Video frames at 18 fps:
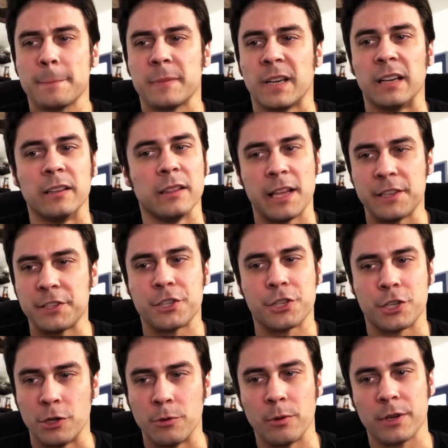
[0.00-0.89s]
Glenn
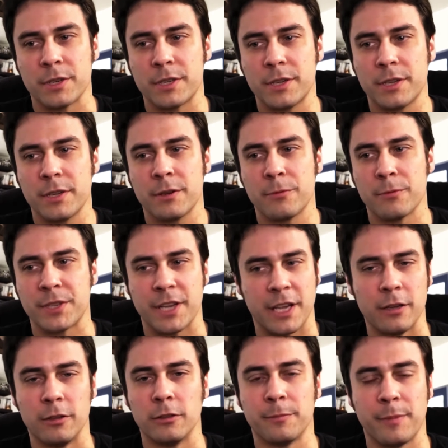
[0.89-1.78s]
Stewart was
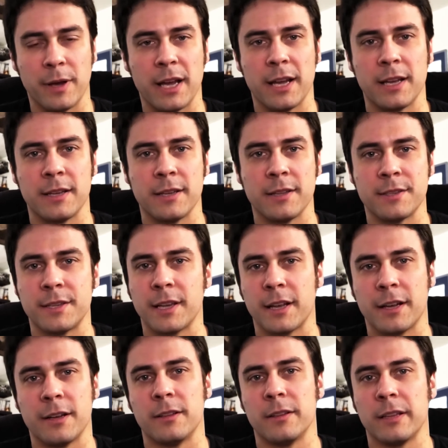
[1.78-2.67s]
killed by
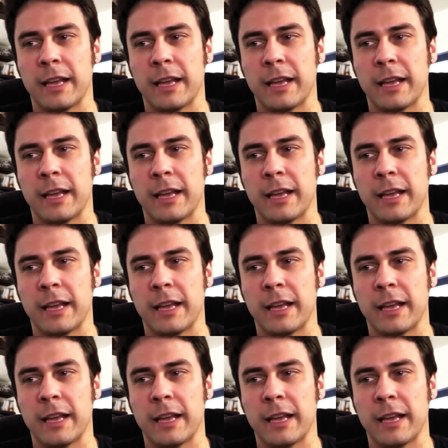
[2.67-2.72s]
Zigel.